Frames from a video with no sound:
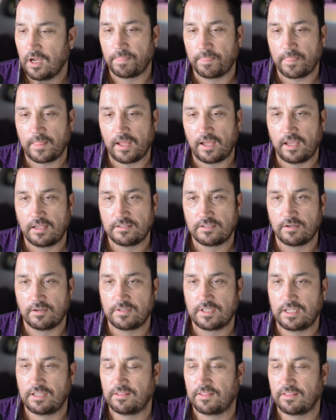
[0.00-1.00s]
And so,
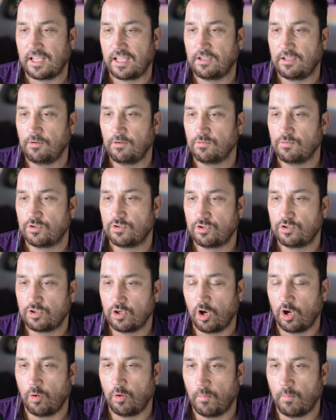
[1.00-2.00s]
Dean, thank you
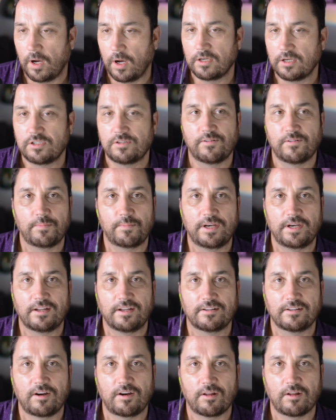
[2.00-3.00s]
so much for being on the
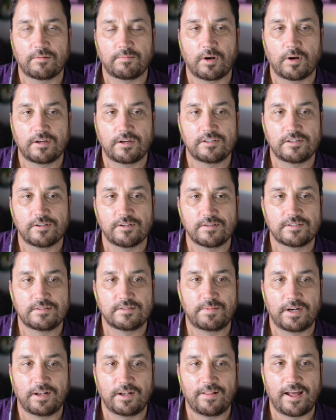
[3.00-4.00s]
Garlic Marketing Show. This has
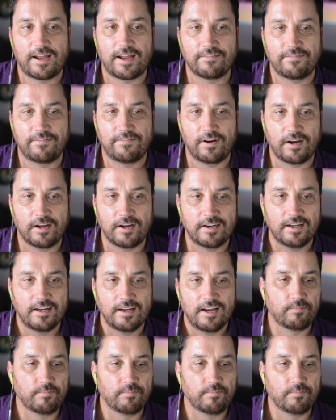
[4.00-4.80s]
been a lot of fun.